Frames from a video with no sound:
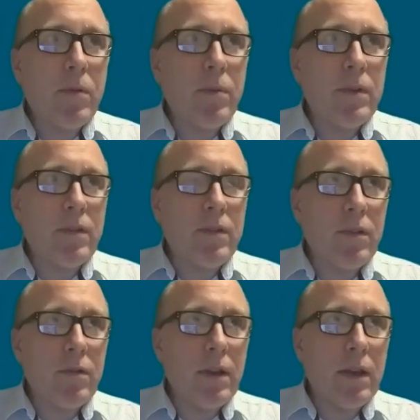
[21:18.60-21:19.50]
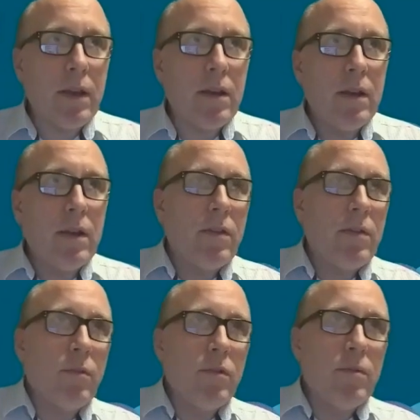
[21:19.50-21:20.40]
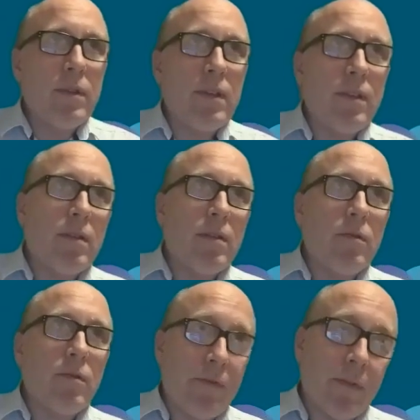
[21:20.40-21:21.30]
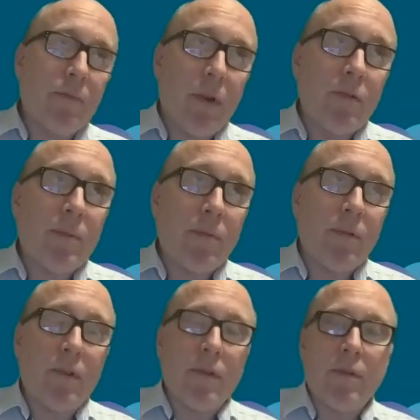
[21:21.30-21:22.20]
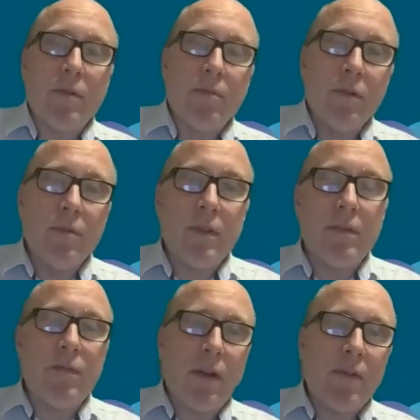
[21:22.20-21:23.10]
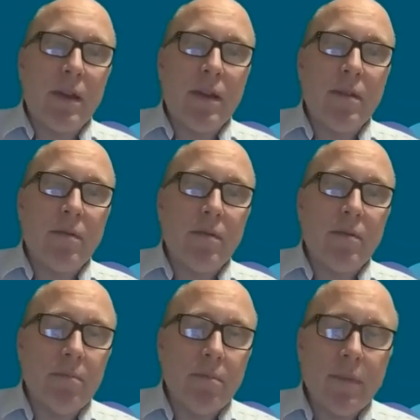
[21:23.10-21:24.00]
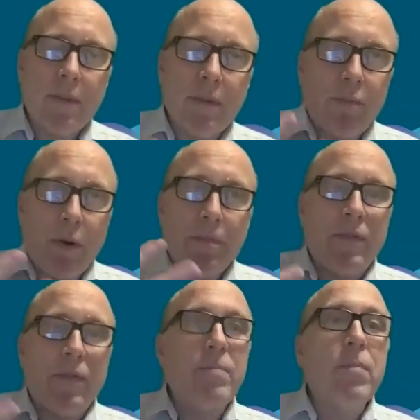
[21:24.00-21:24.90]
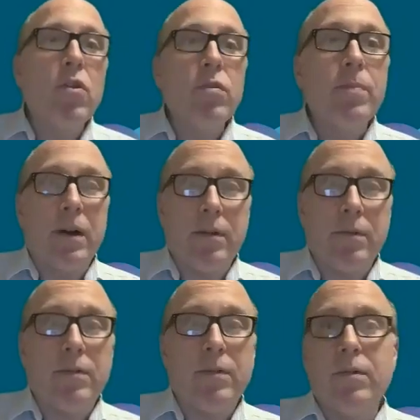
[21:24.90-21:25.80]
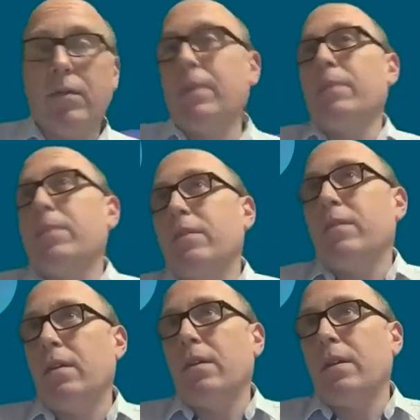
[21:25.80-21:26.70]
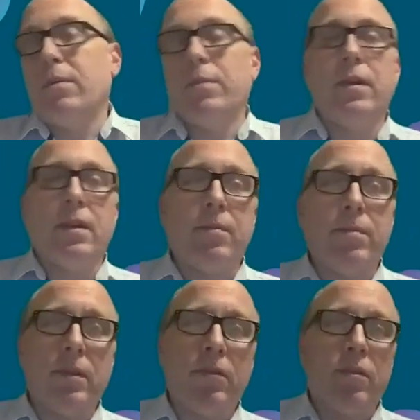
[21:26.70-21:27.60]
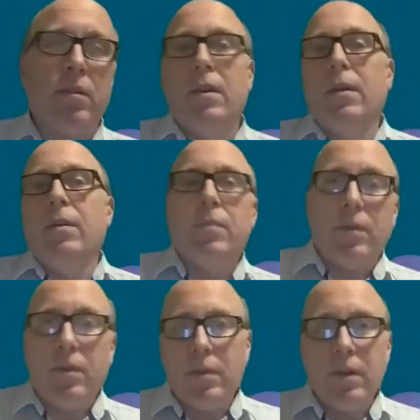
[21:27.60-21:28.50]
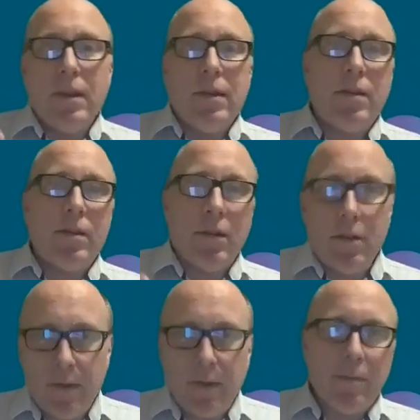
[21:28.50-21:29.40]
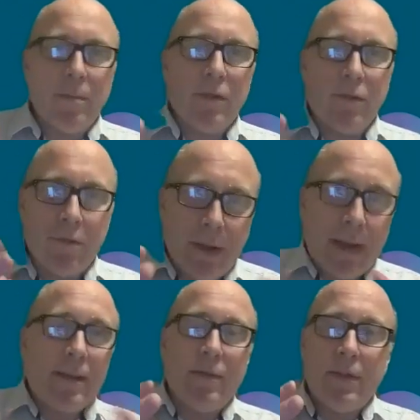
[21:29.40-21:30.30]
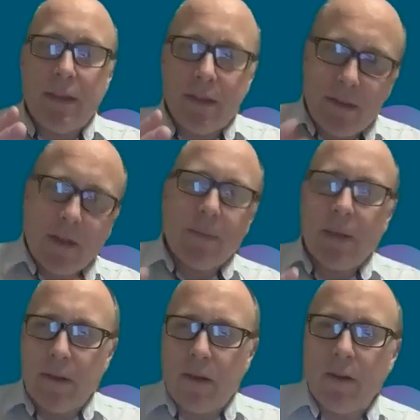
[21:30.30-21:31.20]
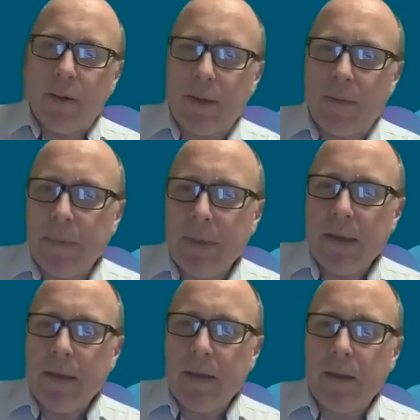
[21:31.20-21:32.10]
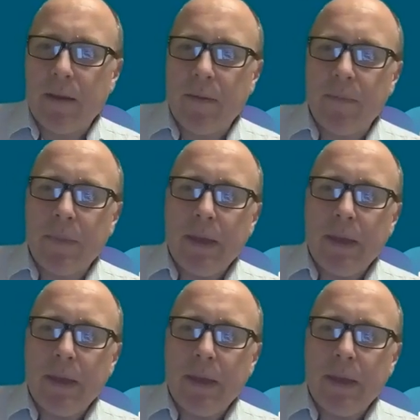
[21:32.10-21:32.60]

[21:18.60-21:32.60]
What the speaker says: with dystonia, the movement is, or for most people don't, the movement is the problem is very mobile. So it's not that people are stuck in a particular position, but the muscle activity is coming and going. So